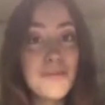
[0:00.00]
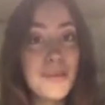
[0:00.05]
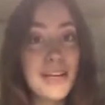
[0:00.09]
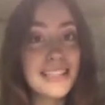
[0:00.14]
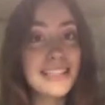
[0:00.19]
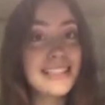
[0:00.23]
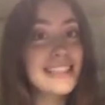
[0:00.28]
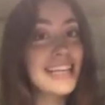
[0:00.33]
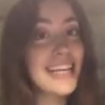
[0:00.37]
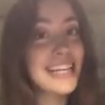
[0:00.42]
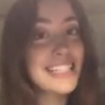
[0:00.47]

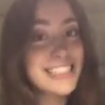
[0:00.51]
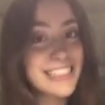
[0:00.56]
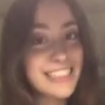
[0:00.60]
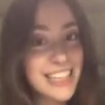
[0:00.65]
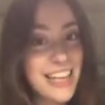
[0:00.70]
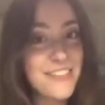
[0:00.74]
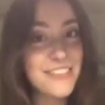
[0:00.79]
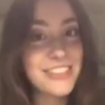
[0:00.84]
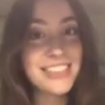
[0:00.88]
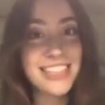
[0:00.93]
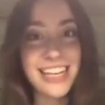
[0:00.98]
months and
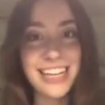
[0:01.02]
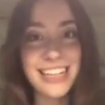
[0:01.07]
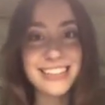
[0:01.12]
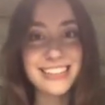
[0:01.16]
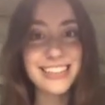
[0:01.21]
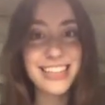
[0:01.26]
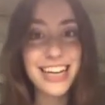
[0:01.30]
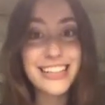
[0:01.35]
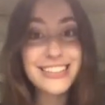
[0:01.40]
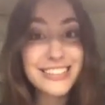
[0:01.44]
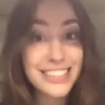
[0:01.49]
11
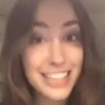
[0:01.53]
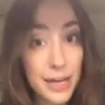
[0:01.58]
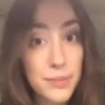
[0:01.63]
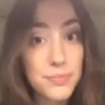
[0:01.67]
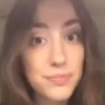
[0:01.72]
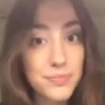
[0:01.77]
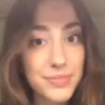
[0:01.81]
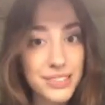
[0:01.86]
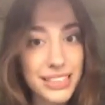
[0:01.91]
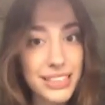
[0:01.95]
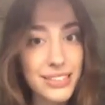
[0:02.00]
days. Yes,
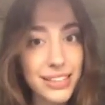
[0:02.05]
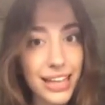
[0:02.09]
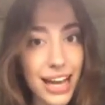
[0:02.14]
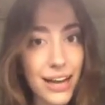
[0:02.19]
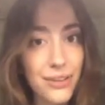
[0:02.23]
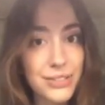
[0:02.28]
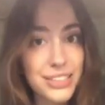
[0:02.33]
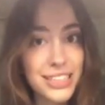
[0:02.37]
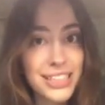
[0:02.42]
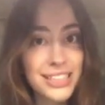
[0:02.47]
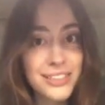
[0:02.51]
I'm still
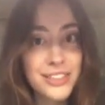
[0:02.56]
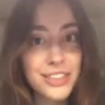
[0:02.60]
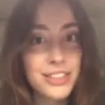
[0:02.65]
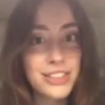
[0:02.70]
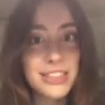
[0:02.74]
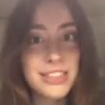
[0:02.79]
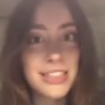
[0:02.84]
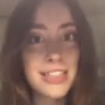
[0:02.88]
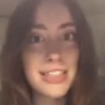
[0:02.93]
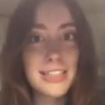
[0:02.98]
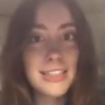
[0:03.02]
counting.
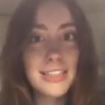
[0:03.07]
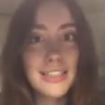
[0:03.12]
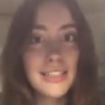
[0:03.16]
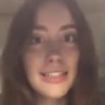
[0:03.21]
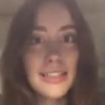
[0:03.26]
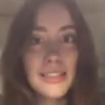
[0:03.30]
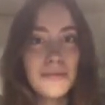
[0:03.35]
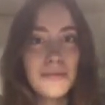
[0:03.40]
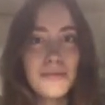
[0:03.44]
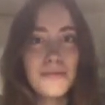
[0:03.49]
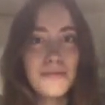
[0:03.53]
Just
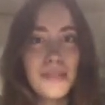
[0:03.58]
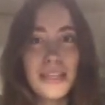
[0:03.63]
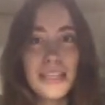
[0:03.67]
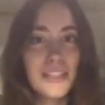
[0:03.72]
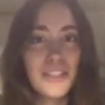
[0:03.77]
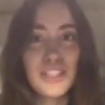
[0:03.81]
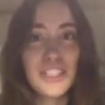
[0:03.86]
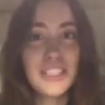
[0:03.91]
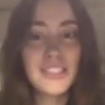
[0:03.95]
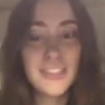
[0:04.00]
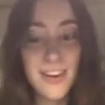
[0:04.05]

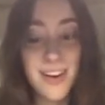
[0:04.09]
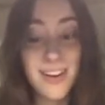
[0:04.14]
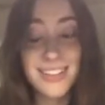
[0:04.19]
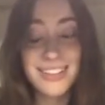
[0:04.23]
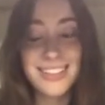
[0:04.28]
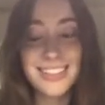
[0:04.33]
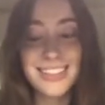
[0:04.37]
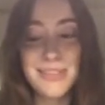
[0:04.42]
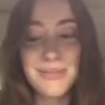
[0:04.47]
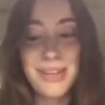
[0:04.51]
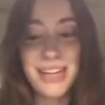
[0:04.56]
because she's gone
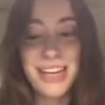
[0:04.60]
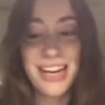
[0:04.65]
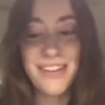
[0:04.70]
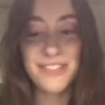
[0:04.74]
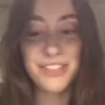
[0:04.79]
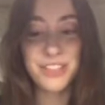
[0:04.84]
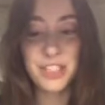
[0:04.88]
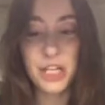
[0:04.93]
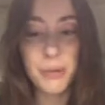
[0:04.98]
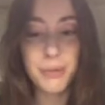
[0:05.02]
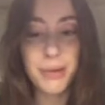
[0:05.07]
doesn't mean I have
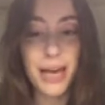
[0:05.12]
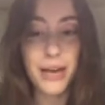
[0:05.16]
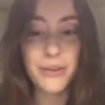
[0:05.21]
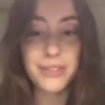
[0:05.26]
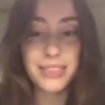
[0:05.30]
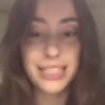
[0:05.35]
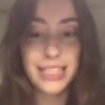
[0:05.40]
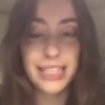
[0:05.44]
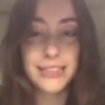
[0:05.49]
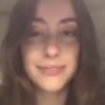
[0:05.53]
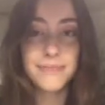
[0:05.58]
to stop
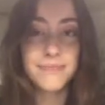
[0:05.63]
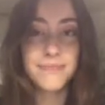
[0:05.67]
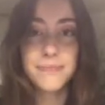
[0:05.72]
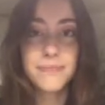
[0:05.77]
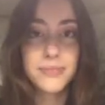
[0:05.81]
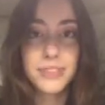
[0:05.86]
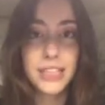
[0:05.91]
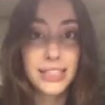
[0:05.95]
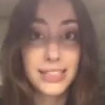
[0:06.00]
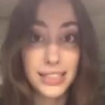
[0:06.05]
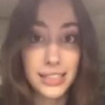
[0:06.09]
counting. It
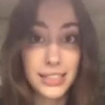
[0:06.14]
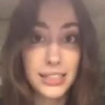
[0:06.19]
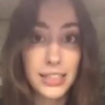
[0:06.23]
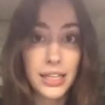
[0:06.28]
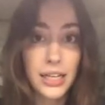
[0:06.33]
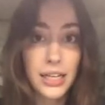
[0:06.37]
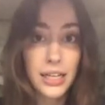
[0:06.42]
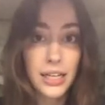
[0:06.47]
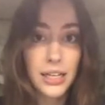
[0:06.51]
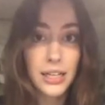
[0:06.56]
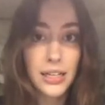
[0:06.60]
doesn't.
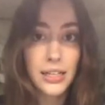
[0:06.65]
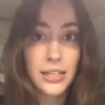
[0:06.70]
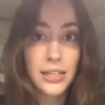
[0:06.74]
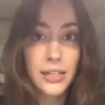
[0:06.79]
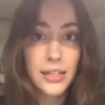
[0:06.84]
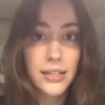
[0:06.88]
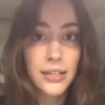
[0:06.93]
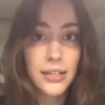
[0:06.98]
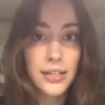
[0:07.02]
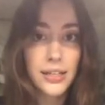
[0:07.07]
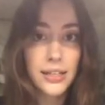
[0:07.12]

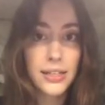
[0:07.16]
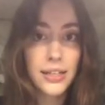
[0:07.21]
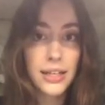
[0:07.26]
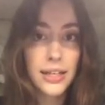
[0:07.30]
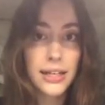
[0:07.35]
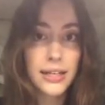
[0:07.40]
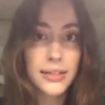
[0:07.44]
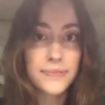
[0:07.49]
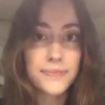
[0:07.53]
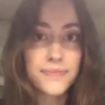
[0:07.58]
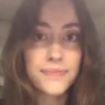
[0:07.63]

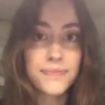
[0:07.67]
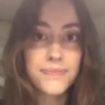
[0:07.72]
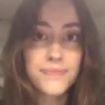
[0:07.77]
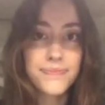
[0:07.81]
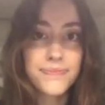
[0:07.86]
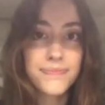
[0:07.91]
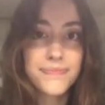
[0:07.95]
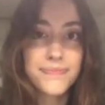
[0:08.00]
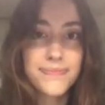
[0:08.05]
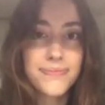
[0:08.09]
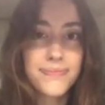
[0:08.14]
The
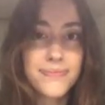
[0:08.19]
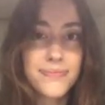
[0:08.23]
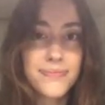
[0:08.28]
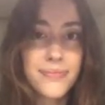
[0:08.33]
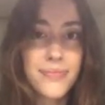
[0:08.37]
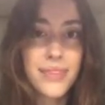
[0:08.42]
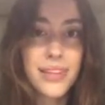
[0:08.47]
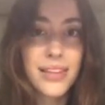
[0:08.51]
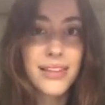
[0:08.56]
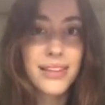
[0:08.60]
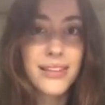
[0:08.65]

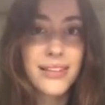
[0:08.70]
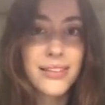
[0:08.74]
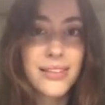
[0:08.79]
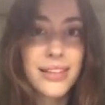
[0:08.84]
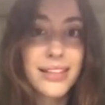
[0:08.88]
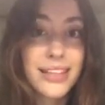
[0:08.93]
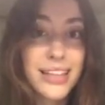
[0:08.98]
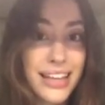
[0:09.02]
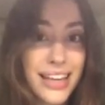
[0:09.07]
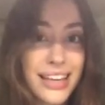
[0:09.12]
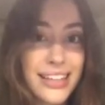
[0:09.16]

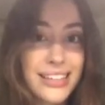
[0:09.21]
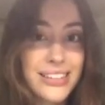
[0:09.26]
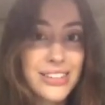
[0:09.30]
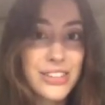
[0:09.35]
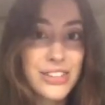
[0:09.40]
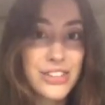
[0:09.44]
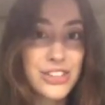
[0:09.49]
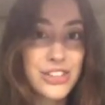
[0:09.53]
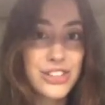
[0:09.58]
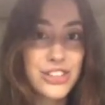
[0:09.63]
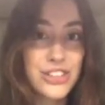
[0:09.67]
thing
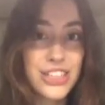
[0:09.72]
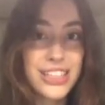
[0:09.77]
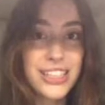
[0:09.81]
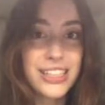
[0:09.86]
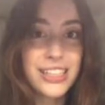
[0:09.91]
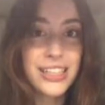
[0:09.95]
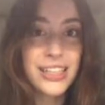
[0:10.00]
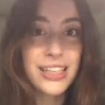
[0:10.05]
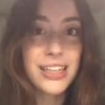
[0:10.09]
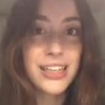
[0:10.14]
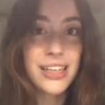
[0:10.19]
is,
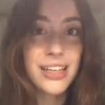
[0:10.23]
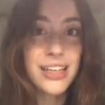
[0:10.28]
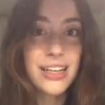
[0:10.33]
she